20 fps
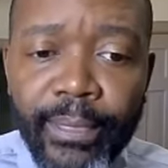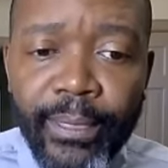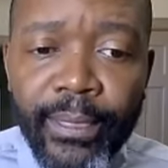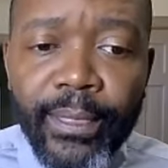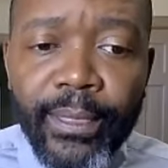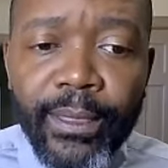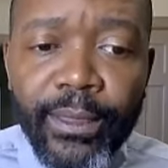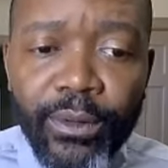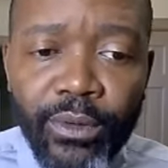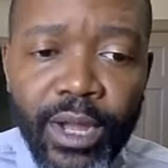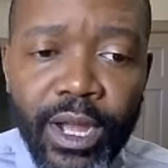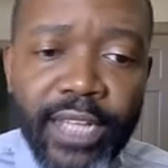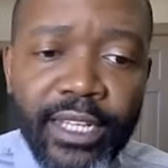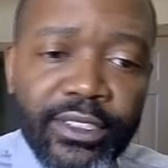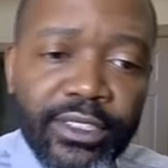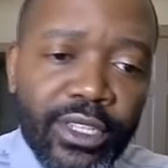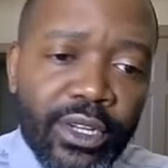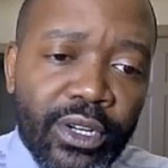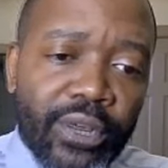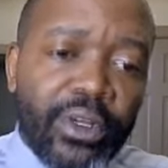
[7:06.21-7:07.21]
All right?
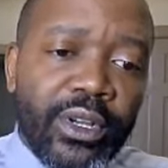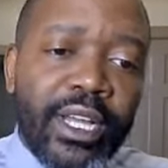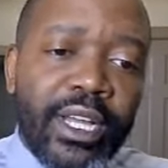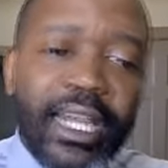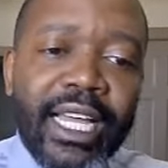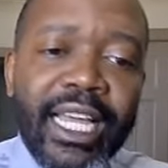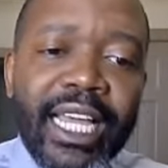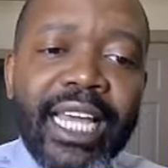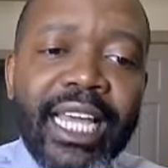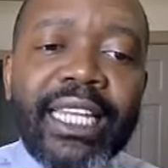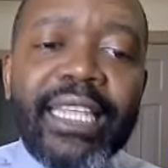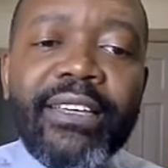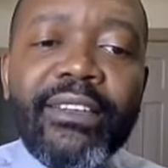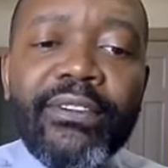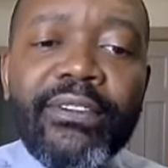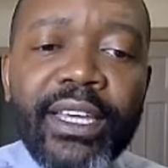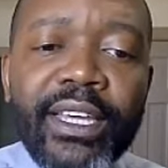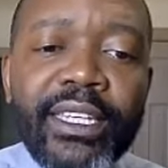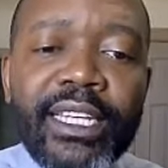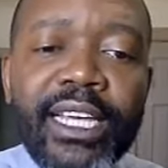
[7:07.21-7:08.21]
So in the event
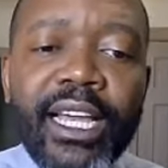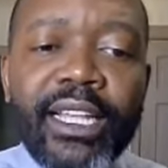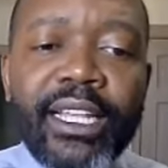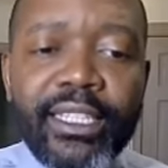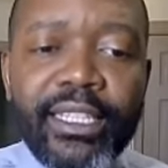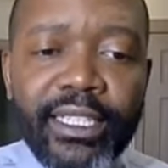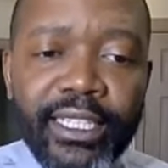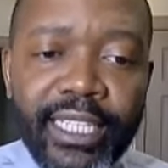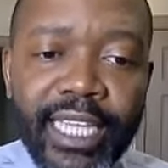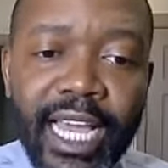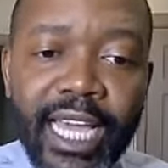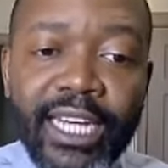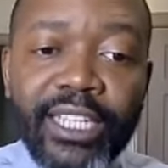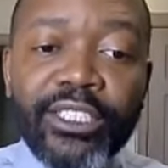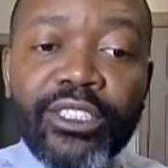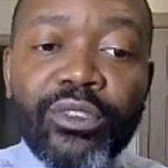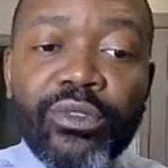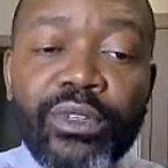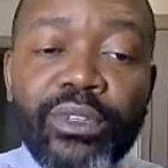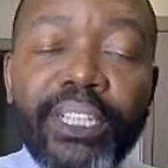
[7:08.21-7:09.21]
that that is the
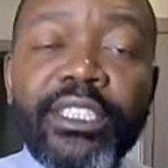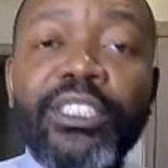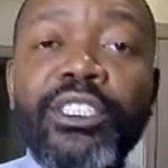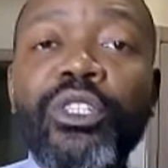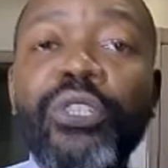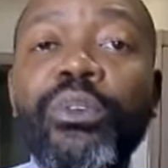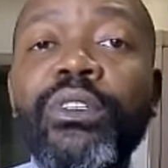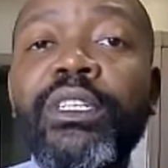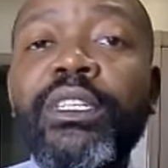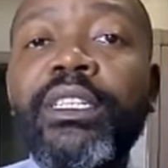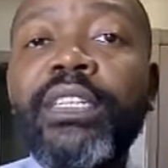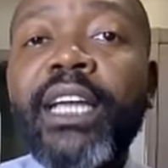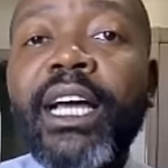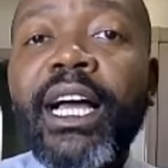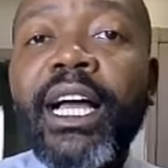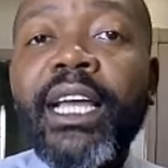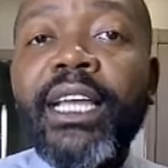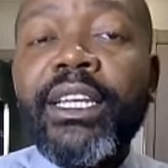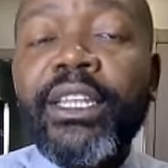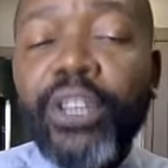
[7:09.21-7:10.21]
reason you were denied,
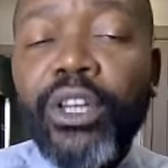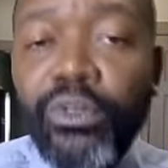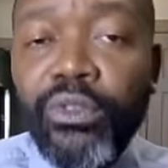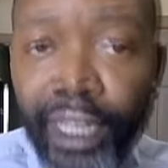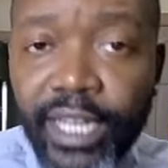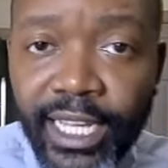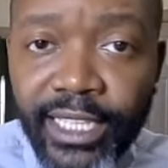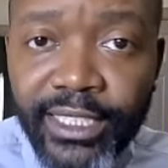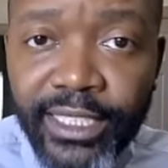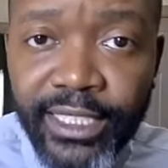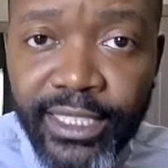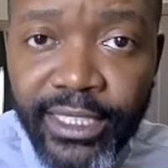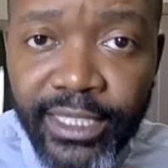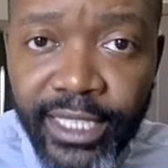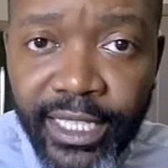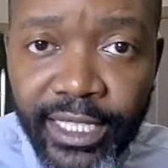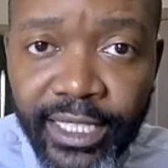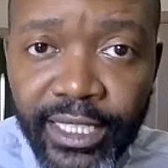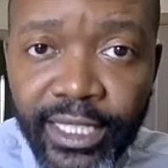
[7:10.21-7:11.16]
no nexus link,